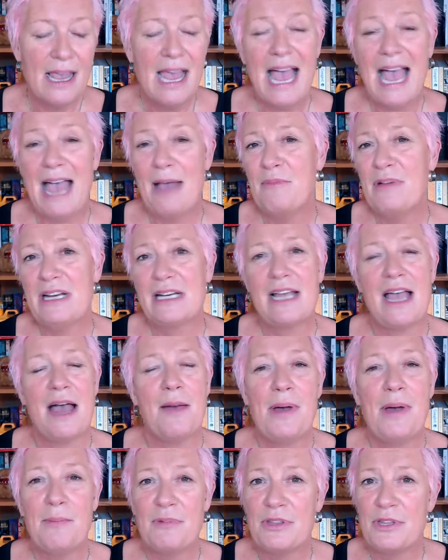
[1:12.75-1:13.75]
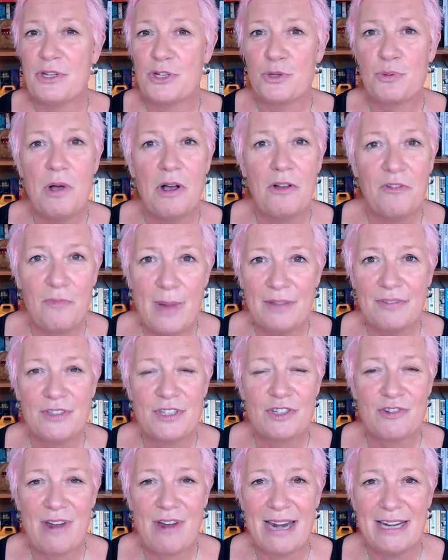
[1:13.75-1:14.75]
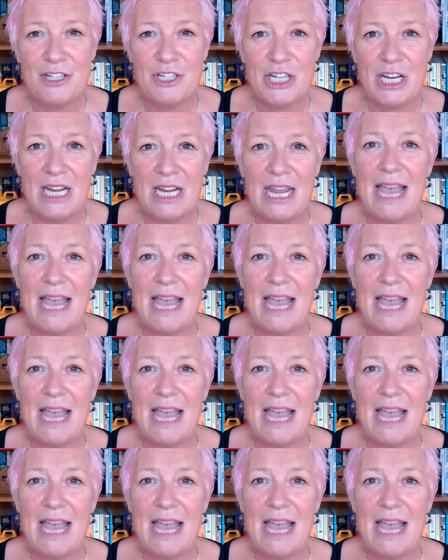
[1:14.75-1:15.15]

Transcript: and we'd come up with a 12-month strategy,